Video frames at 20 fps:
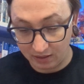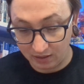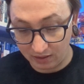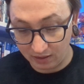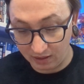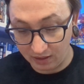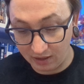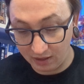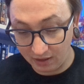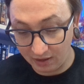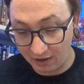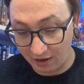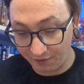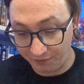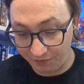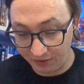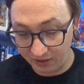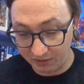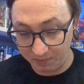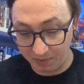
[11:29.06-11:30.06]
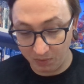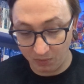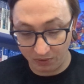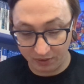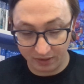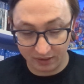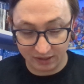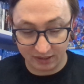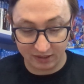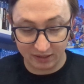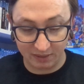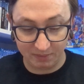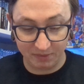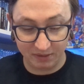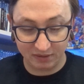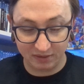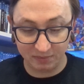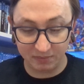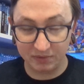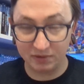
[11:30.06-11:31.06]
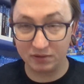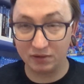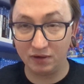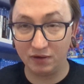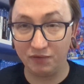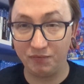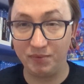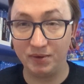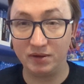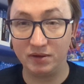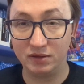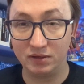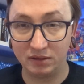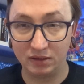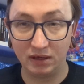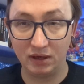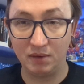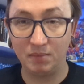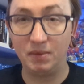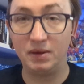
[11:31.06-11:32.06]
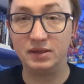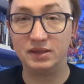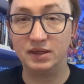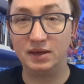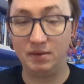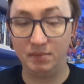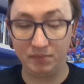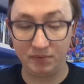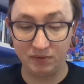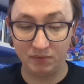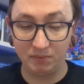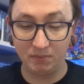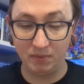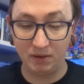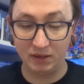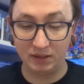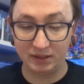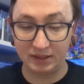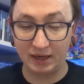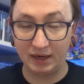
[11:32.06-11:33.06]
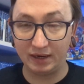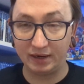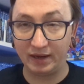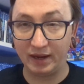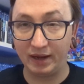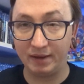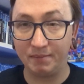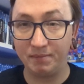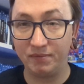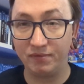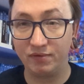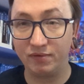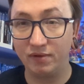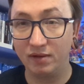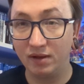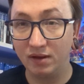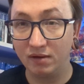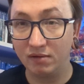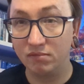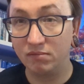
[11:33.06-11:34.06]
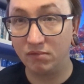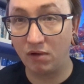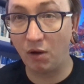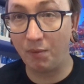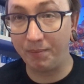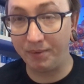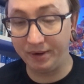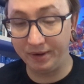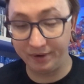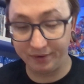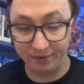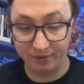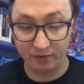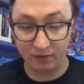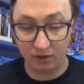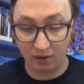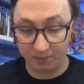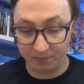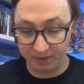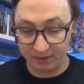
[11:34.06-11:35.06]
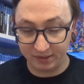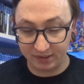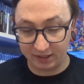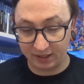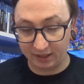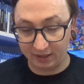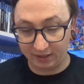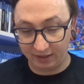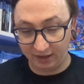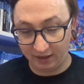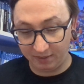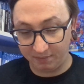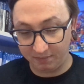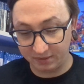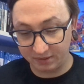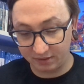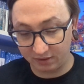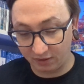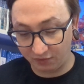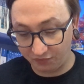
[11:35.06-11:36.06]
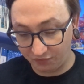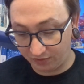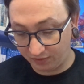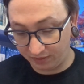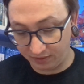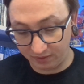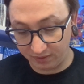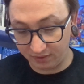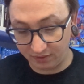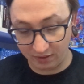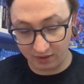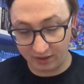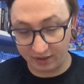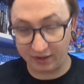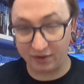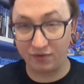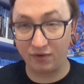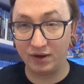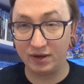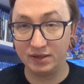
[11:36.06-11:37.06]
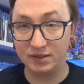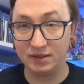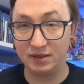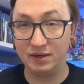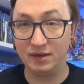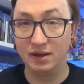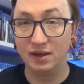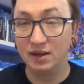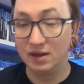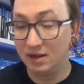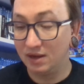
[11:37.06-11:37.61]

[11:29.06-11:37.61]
He I think he's been wanting to send me some stuff, because I sent him some Saturn games, copied Saturn games, nothing like crazy.